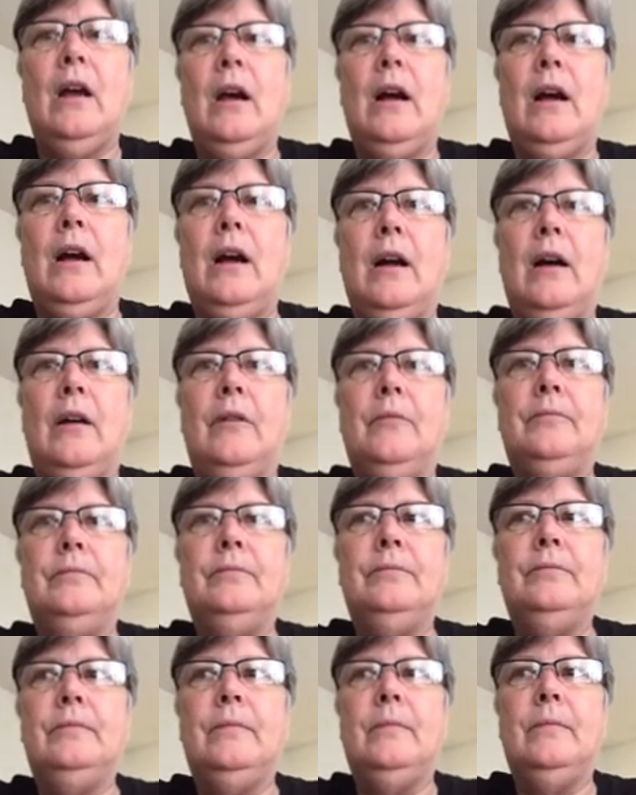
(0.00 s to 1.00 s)
I
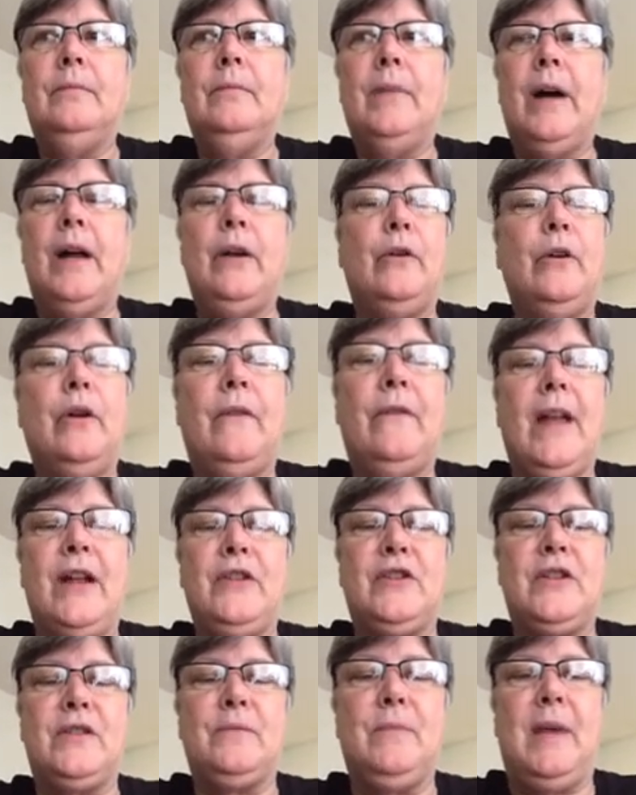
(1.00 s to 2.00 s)
don't know if that
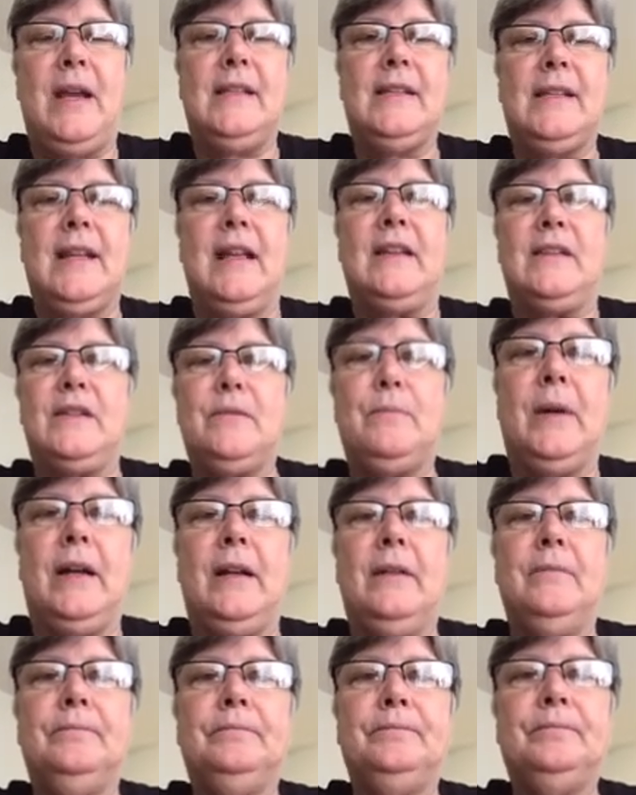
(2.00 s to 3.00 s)
just made sense,
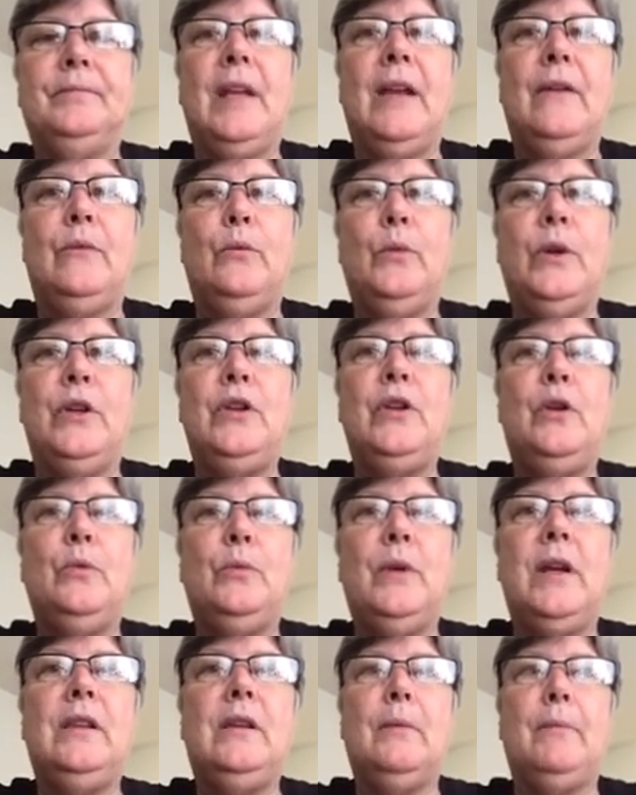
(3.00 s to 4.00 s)
but when you
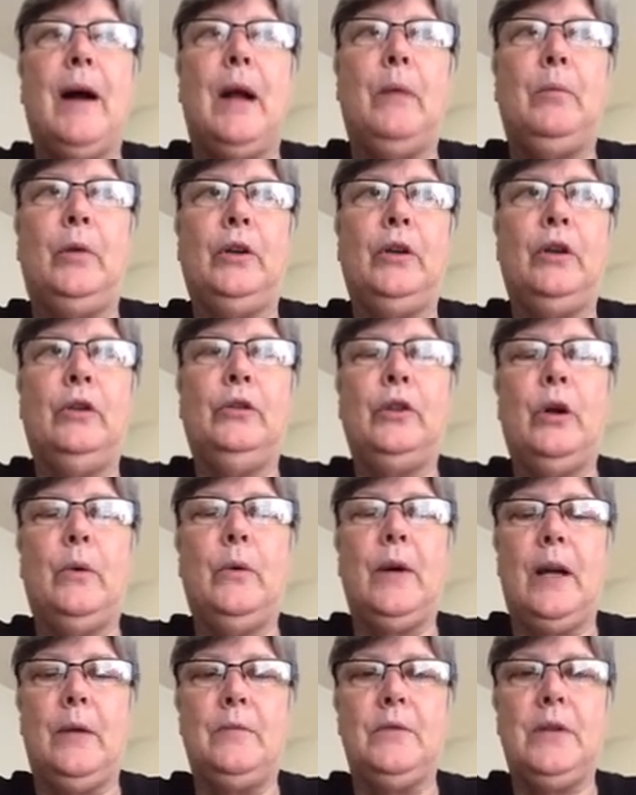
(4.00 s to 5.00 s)
read the Bible, you'll know
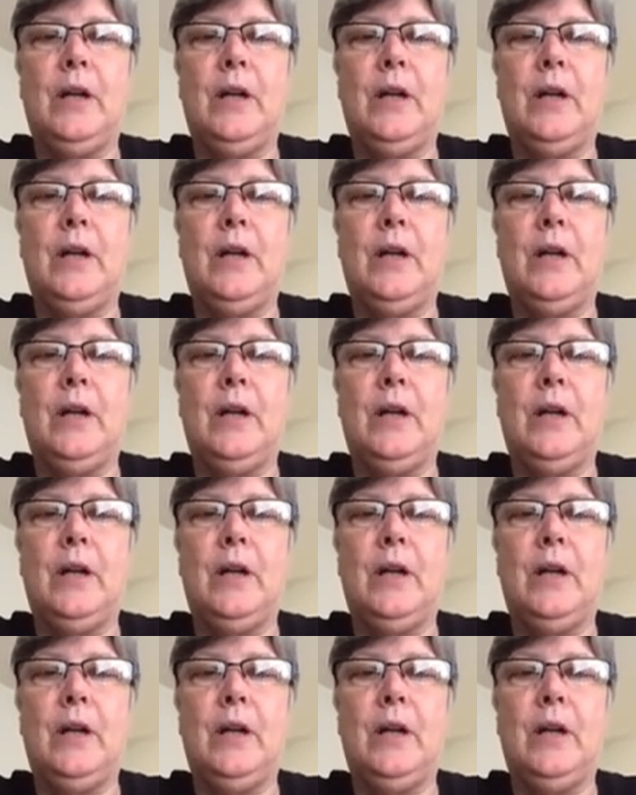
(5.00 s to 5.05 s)
what I'm